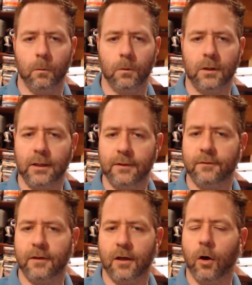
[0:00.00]

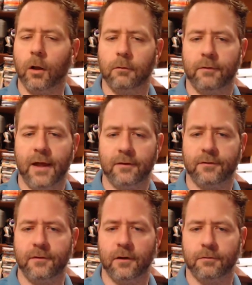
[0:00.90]
cleansing, all of that
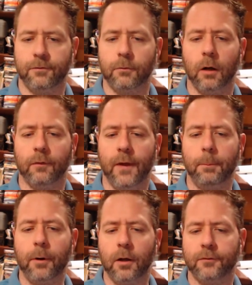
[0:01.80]
stuff throughout that
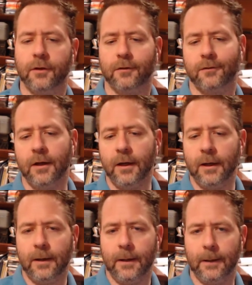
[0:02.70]
process.
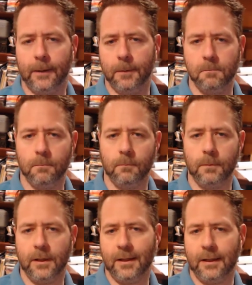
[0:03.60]
And
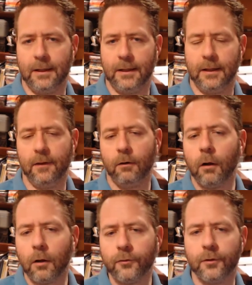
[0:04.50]
there are
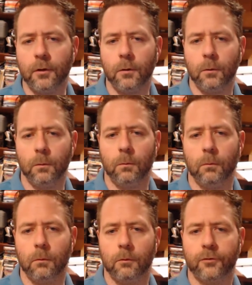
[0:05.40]
also
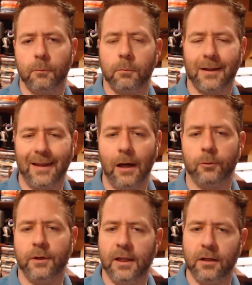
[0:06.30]
some cloud
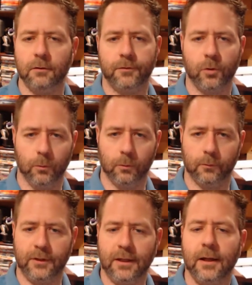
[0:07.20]
native
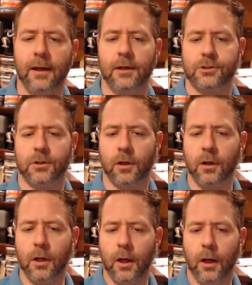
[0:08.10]
tools in Azure,
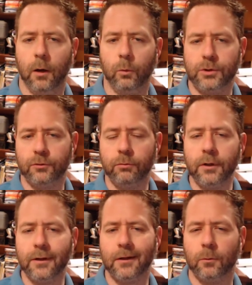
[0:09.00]
which is
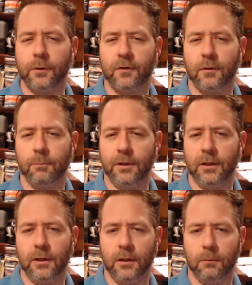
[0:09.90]
really going to
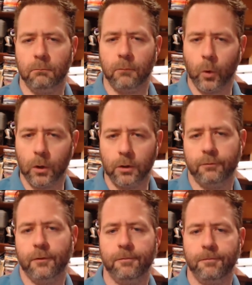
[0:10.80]
be more of
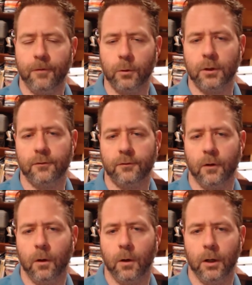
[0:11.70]
the focus
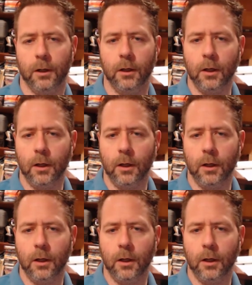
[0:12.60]
on